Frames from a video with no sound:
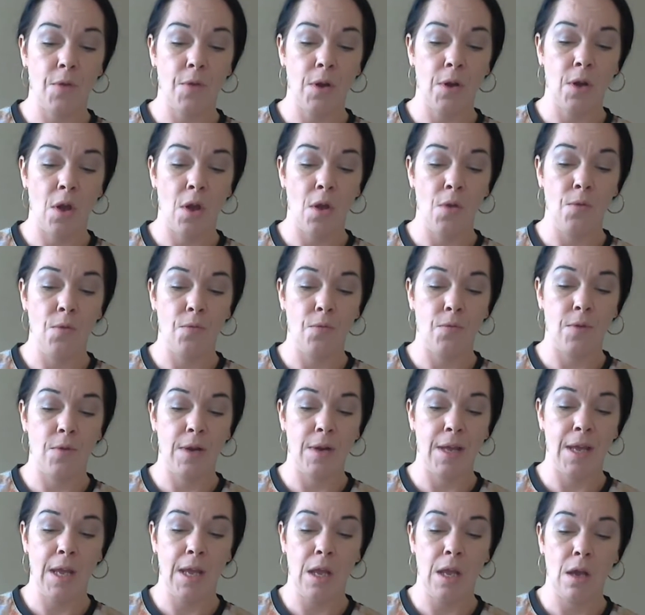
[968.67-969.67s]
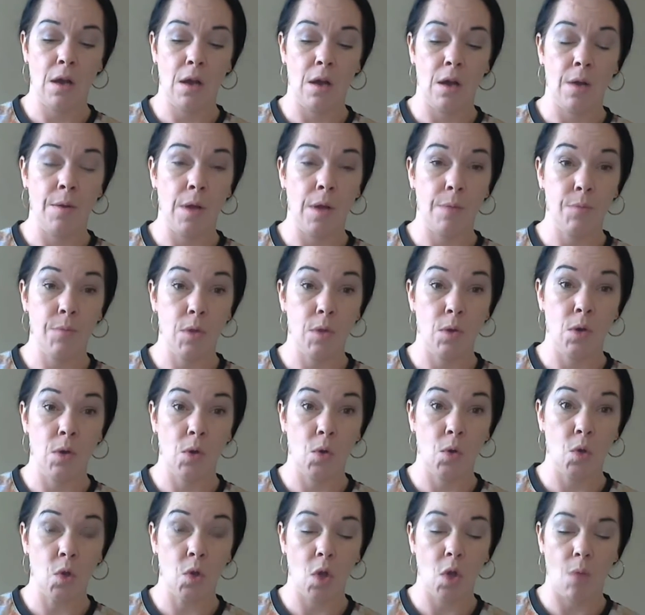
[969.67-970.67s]
and hopefully I'm doing a
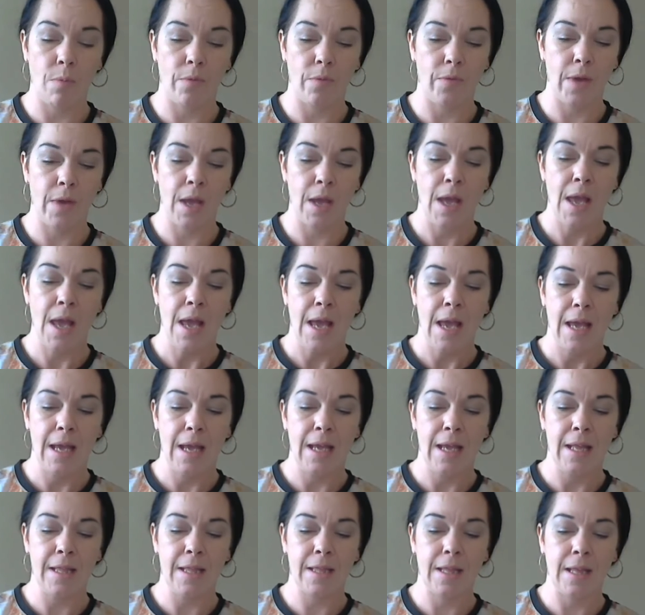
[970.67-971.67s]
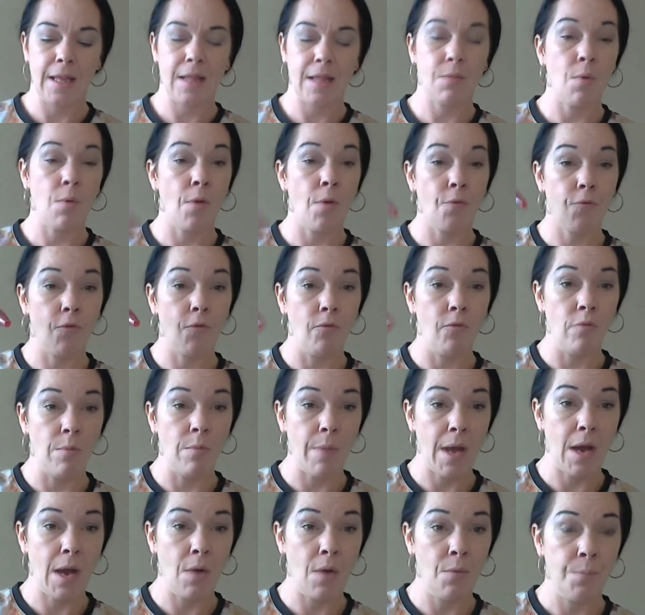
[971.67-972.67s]
good job of it, is this one from
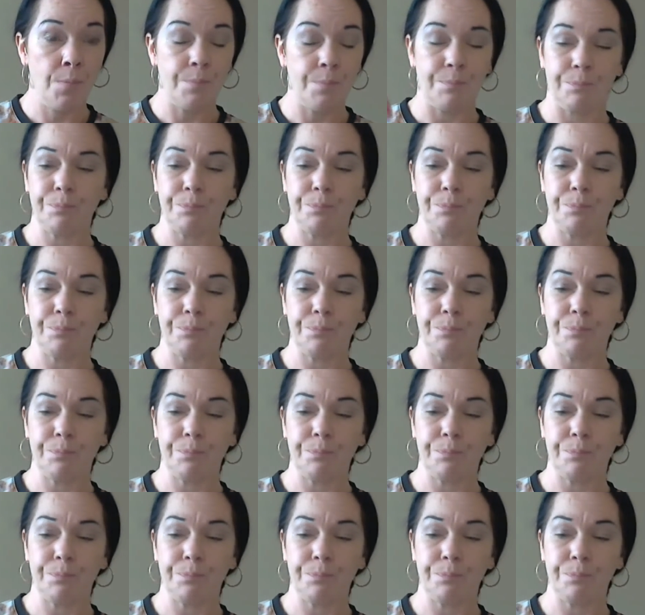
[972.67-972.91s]
Rimmel.